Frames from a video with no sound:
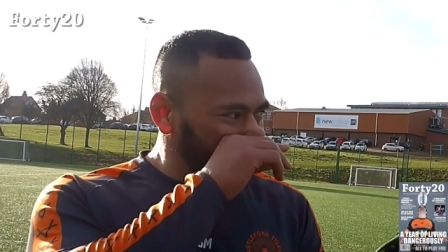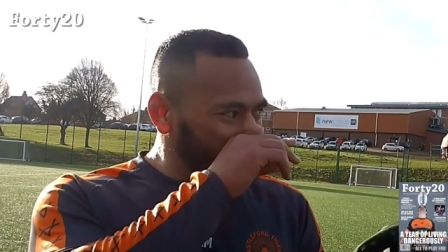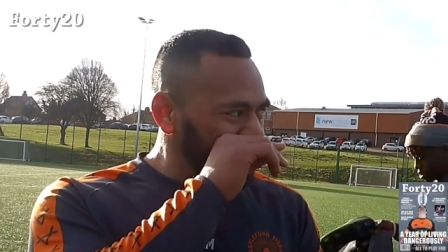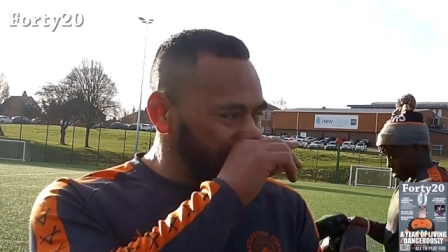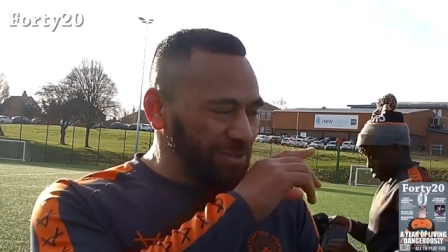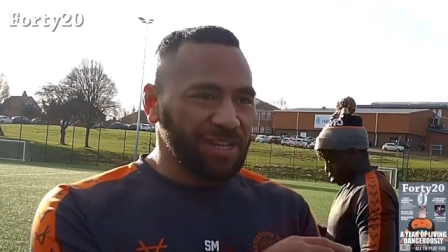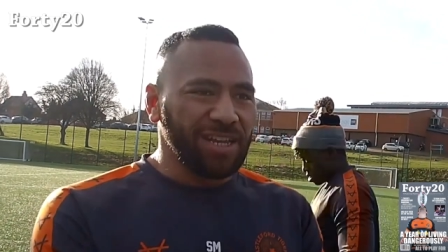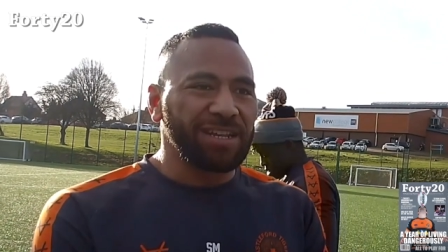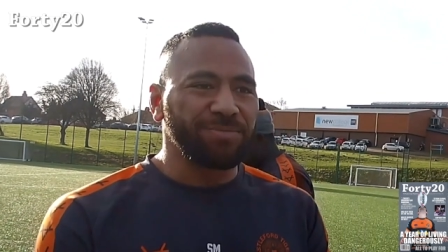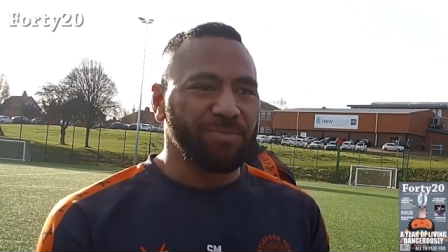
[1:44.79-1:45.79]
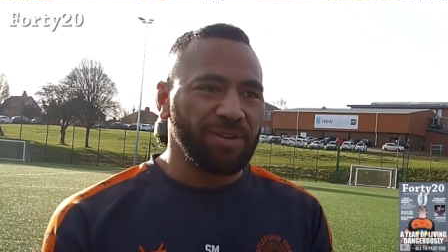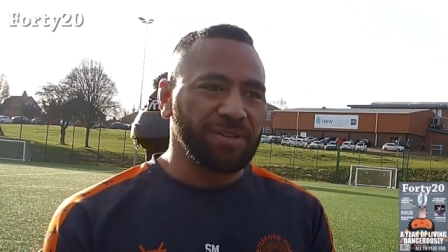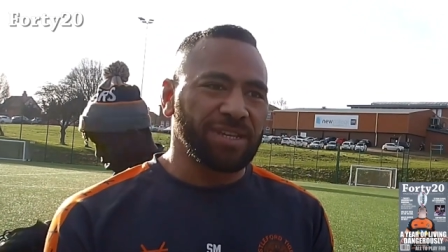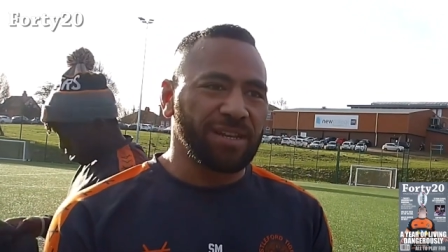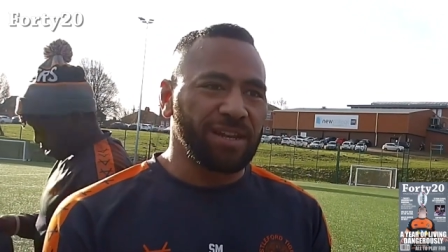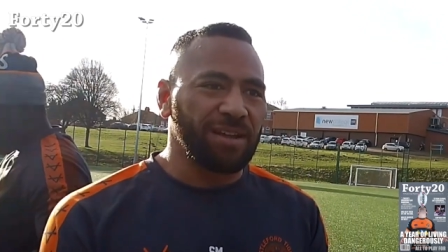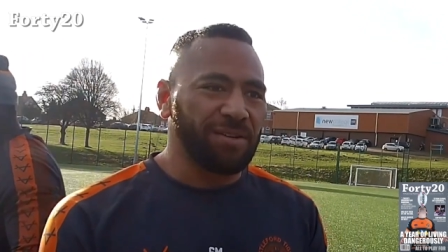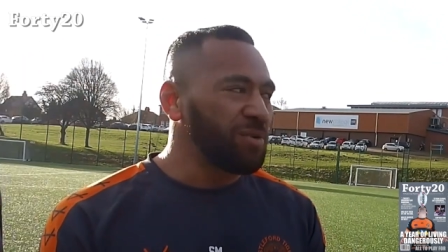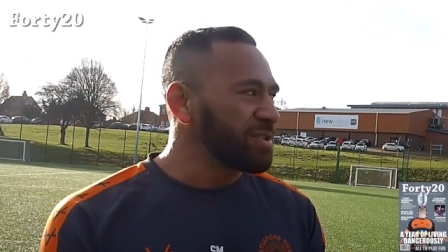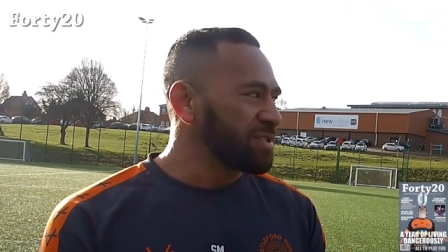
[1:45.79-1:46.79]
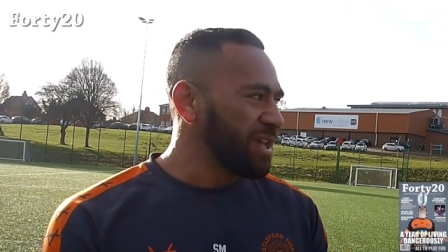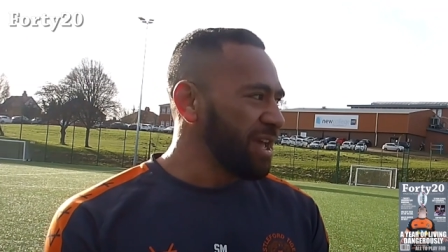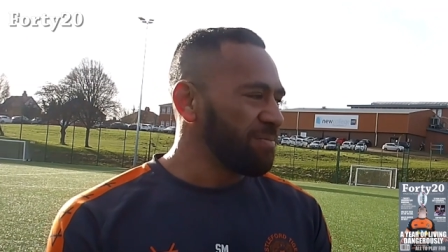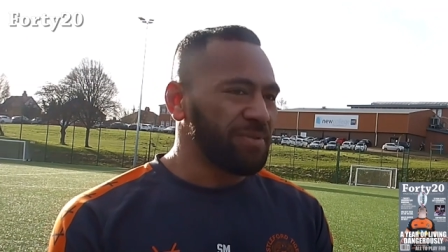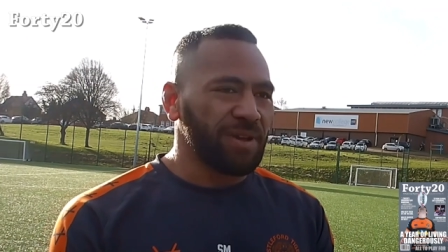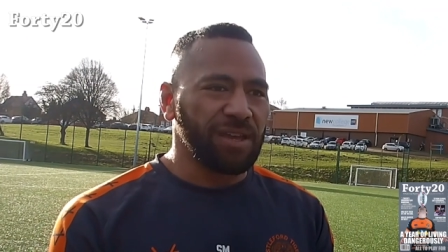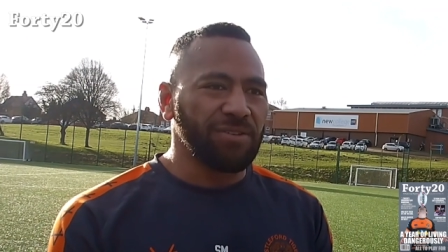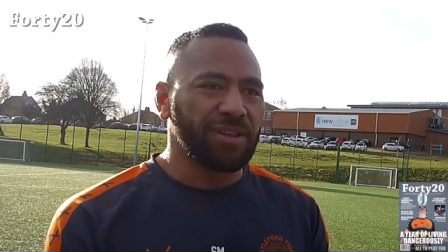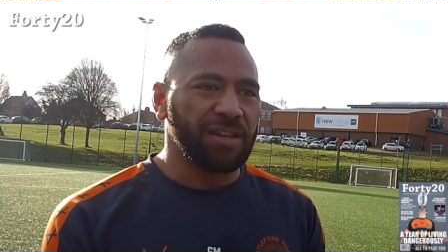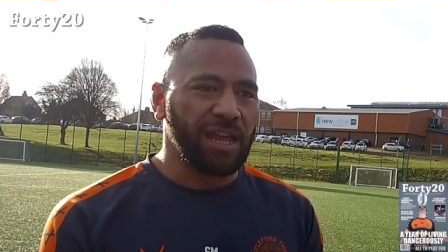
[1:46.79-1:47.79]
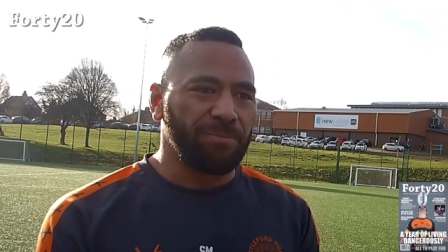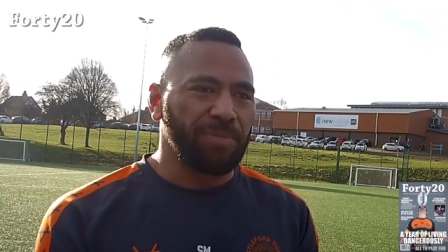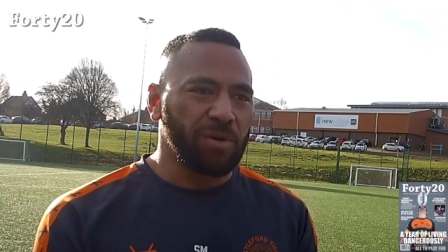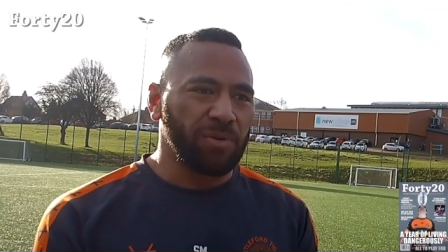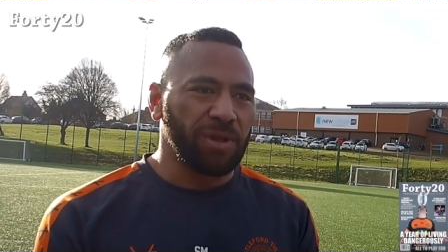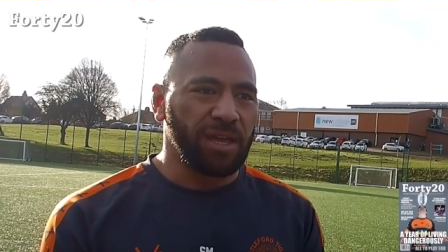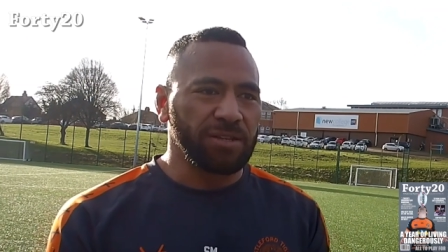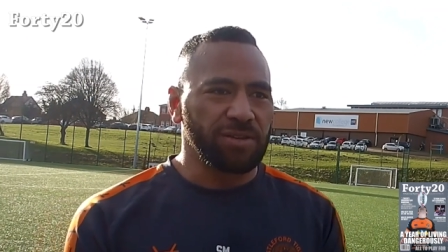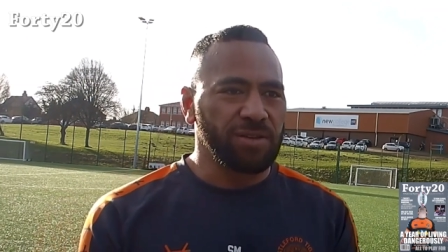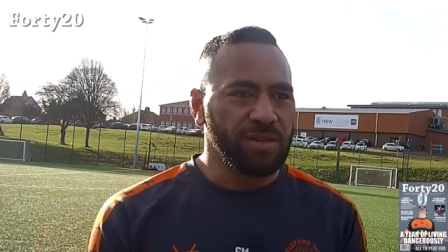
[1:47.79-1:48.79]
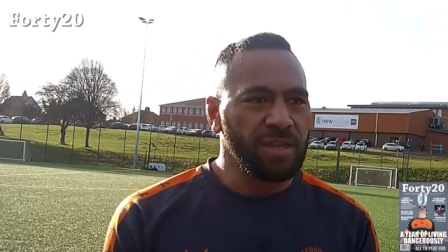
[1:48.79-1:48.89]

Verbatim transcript: Well, it's good to get experience and go into camp here and there and help out where we can, so